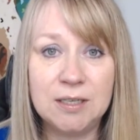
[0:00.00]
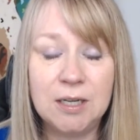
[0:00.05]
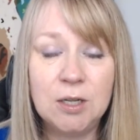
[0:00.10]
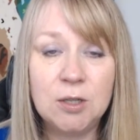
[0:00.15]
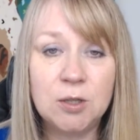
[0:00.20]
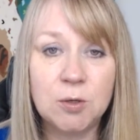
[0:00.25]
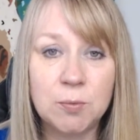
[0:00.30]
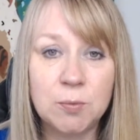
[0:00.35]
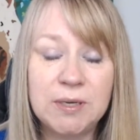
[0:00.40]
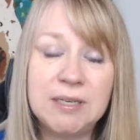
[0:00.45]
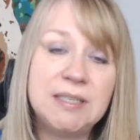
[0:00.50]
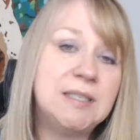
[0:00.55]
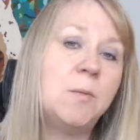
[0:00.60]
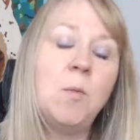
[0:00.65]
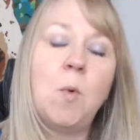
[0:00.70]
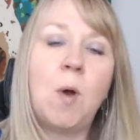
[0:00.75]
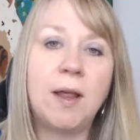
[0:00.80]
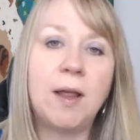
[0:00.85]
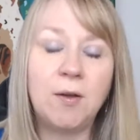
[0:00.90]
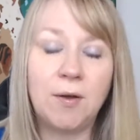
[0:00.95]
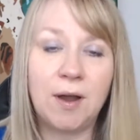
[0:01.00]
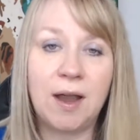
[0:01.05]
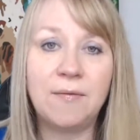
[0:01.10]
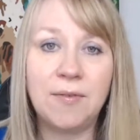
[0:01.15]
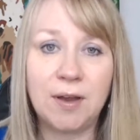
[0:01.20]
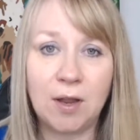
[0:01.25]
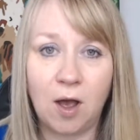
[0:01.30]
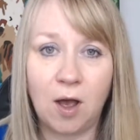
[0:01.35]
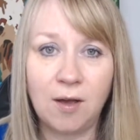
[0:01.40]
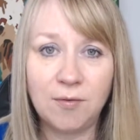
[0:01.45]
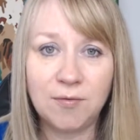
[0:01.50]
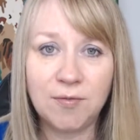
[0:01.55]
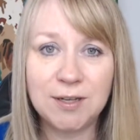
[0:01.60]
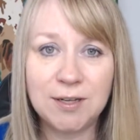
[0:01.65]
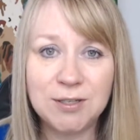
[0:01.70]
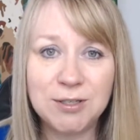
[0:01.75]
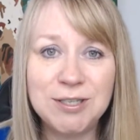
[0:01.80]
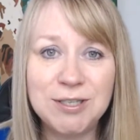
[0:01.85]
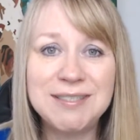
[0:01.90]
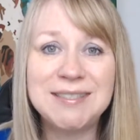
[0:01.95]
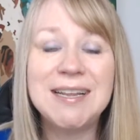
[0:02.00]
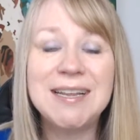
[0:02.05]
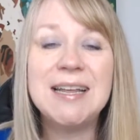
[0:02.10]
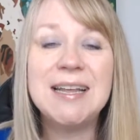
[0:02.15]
the reason why you're having hot flashes